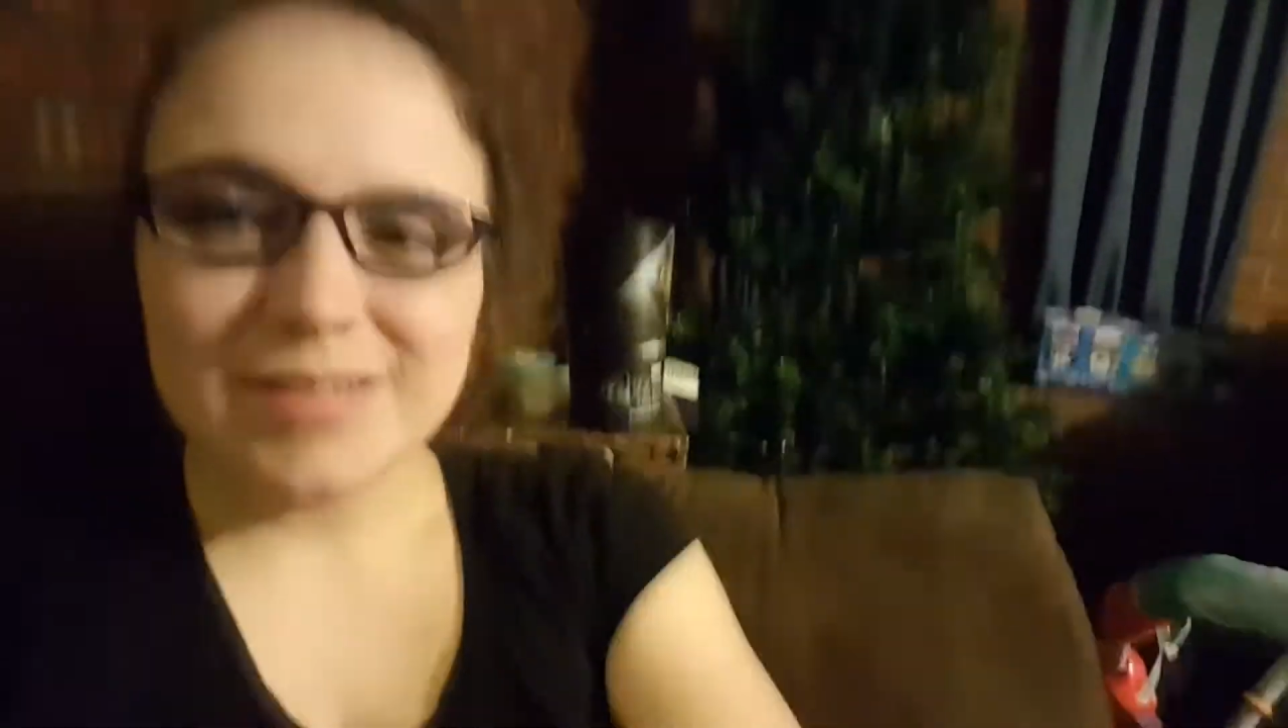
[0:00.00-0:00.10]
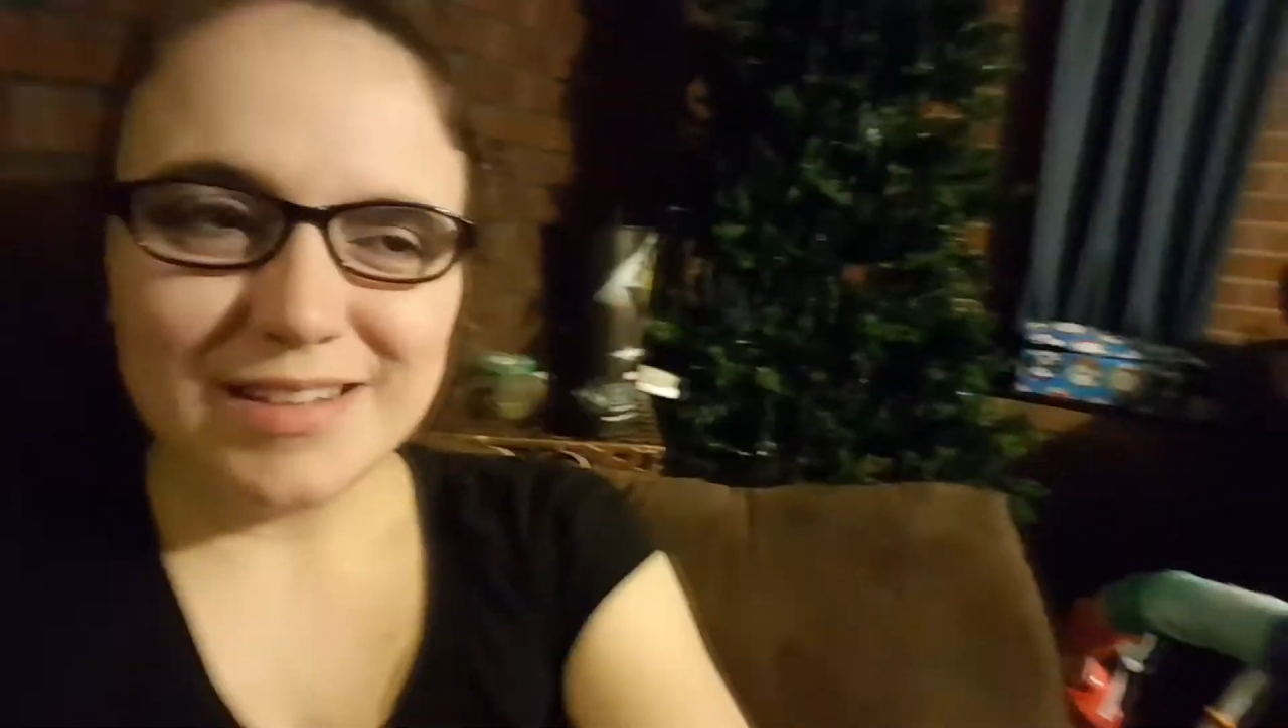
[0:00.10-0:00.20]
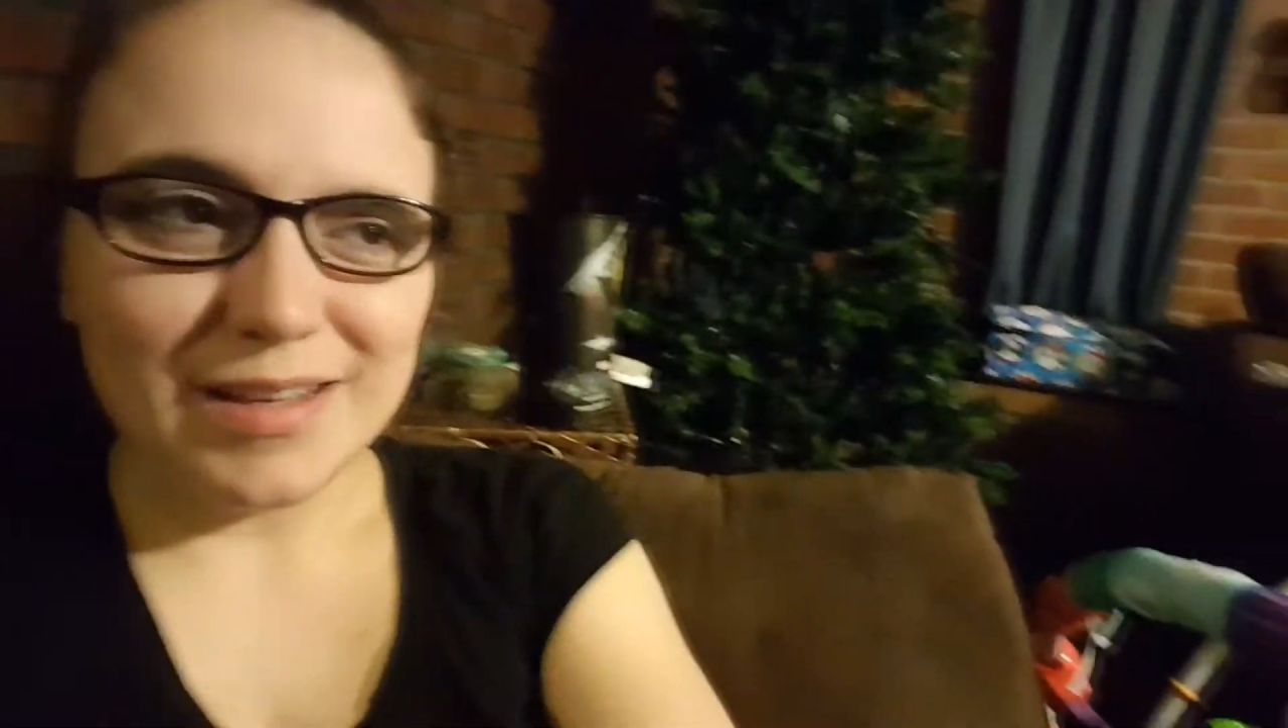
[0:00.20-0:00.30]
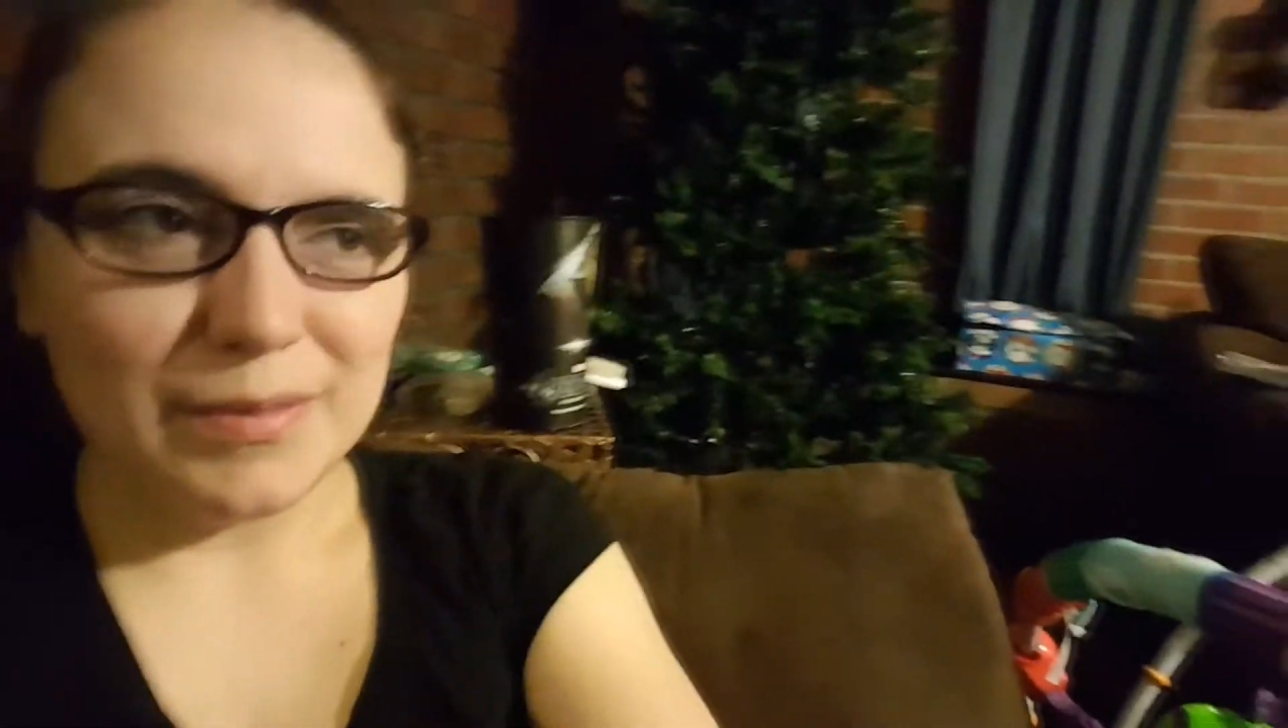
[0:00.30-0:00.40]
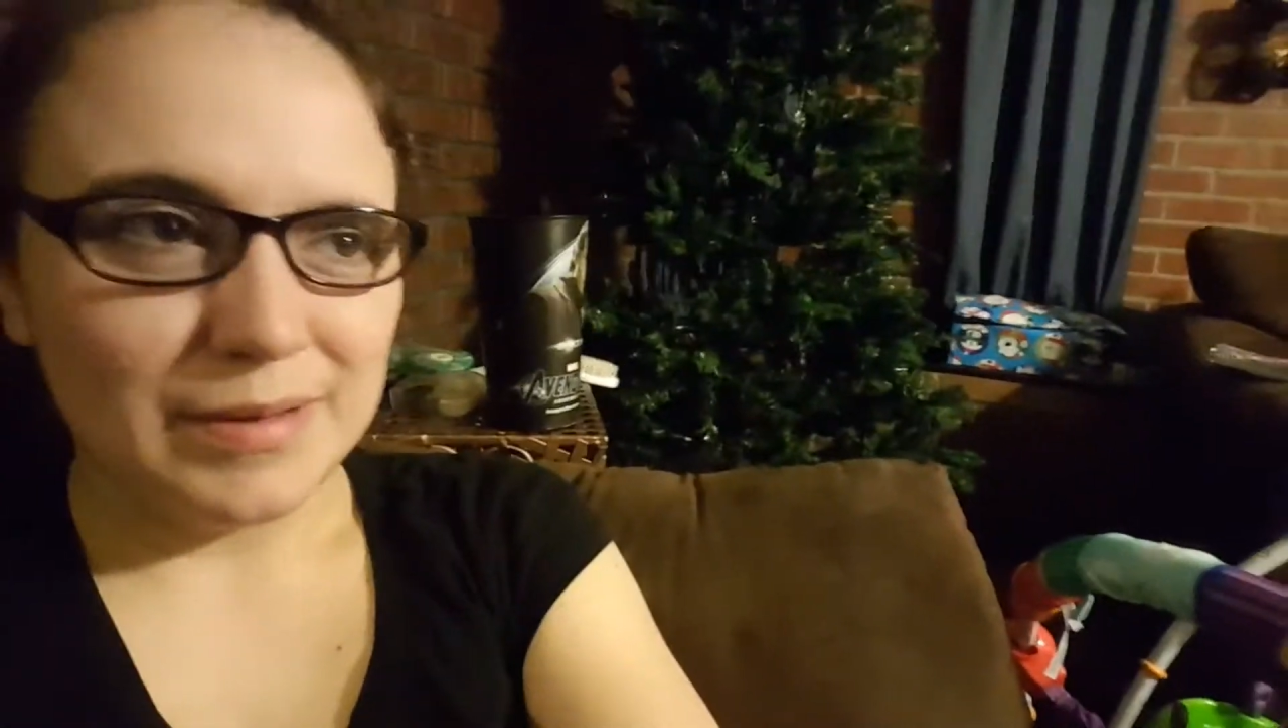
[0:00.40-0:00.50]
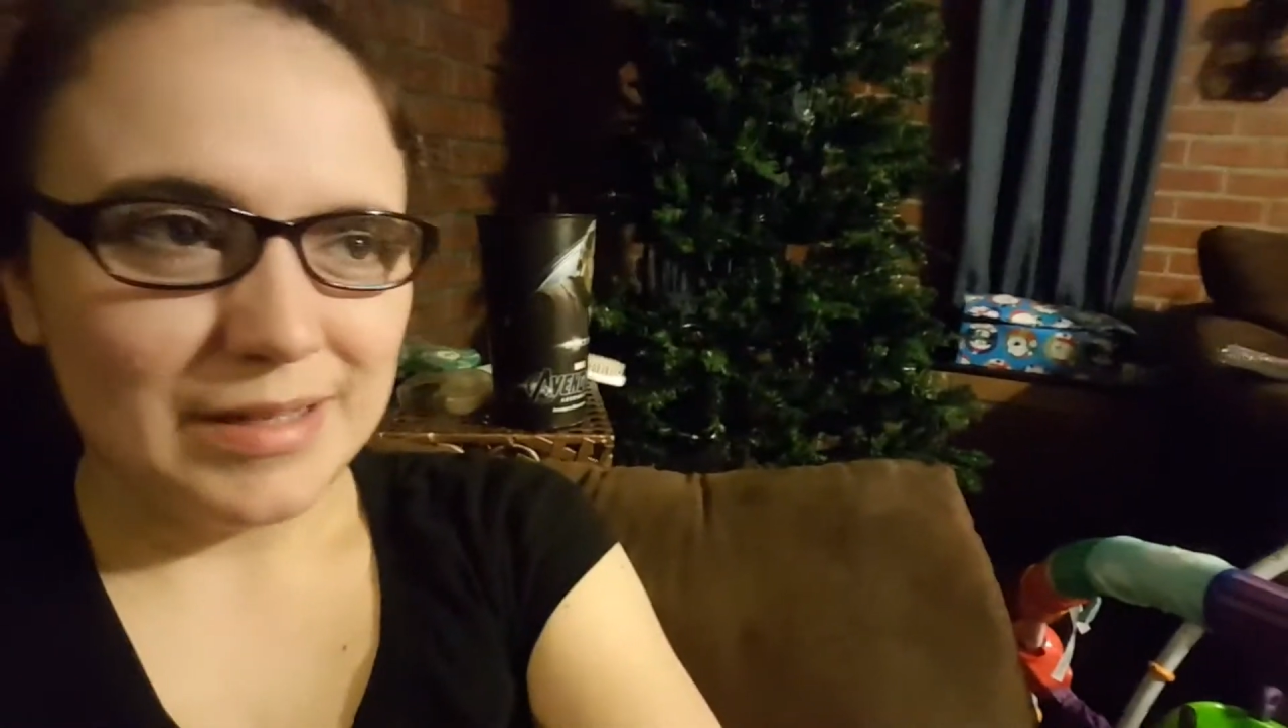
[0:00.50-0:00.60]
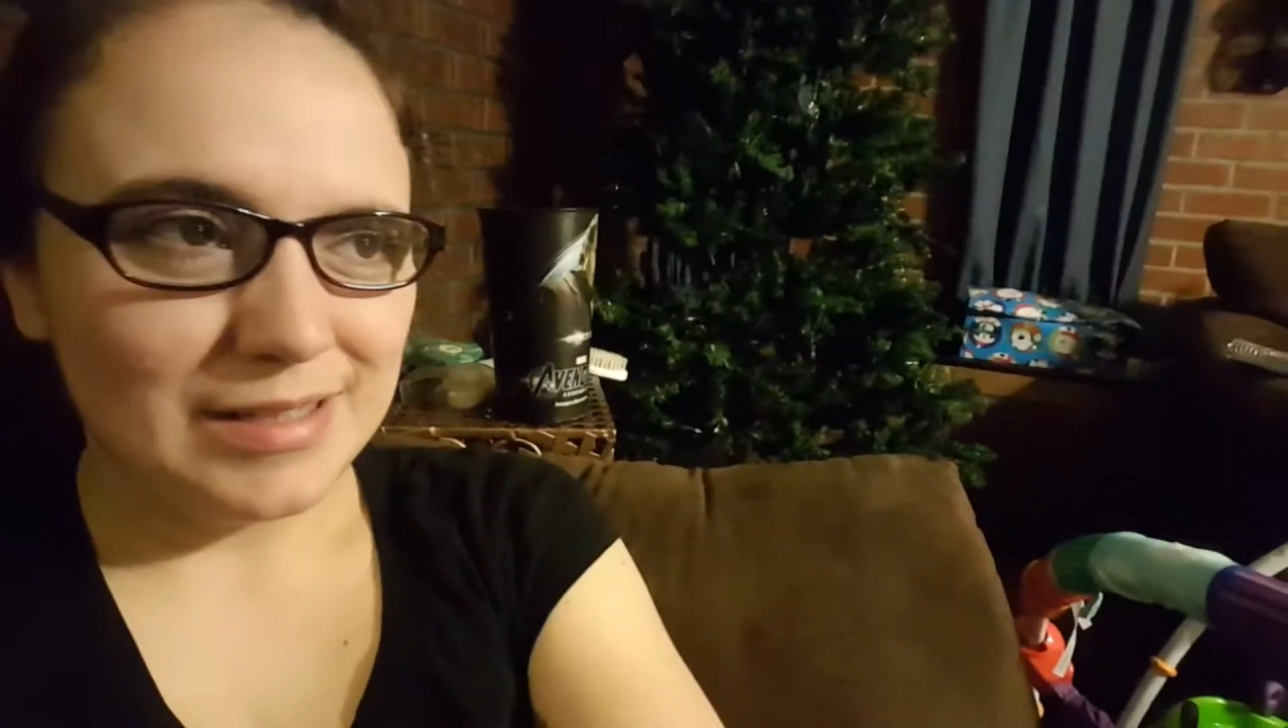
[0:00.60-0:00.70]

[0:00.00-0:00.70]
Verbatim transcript: that we need